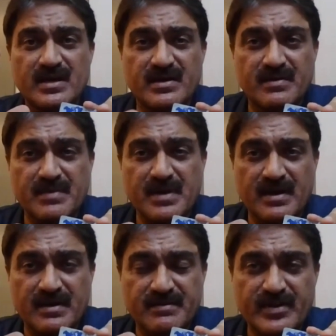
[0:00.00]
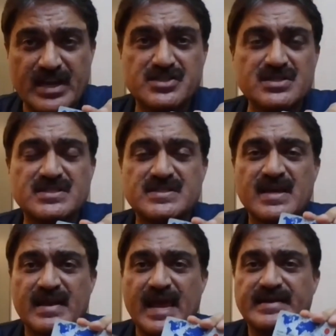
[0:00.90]
the
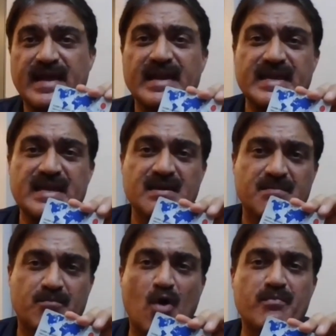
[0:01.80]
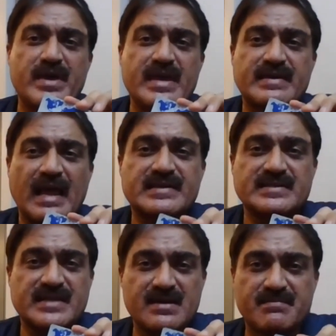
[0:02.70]
regions like Delhi, Bombay,
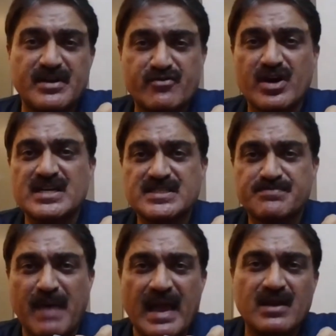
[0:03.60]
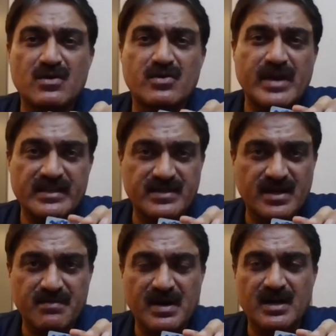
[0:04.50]
Calcutta, Madras, Bangalore,
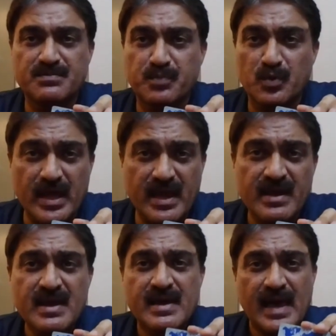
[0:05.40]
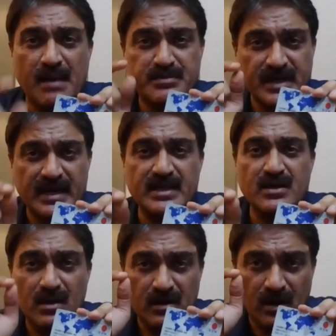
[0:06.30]
Hyderabad, Pune, I'm
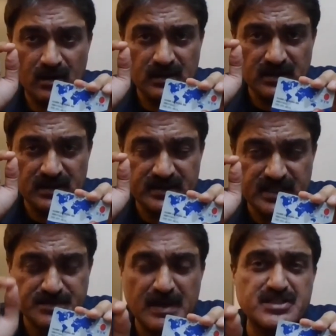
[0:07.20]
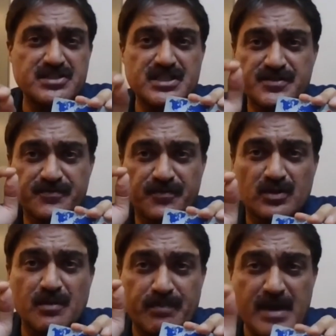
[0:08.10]
telling this message is
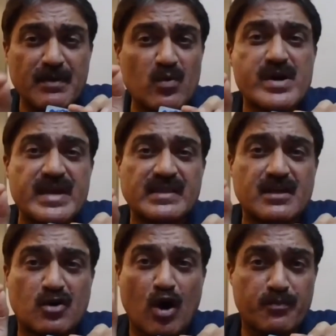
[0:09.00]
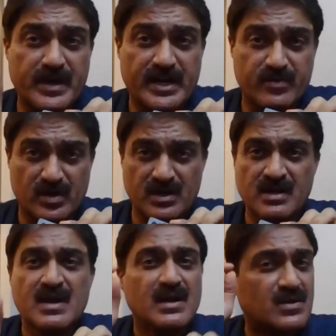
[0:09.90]
for the people working in the corporate
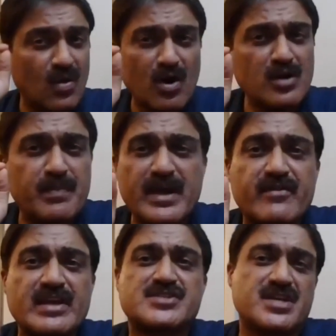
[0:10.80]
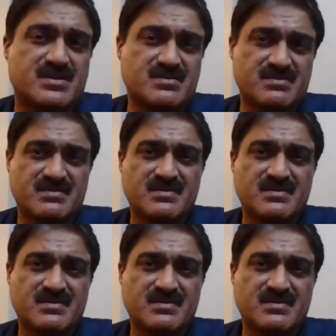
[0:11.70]
world. Don't be rigid.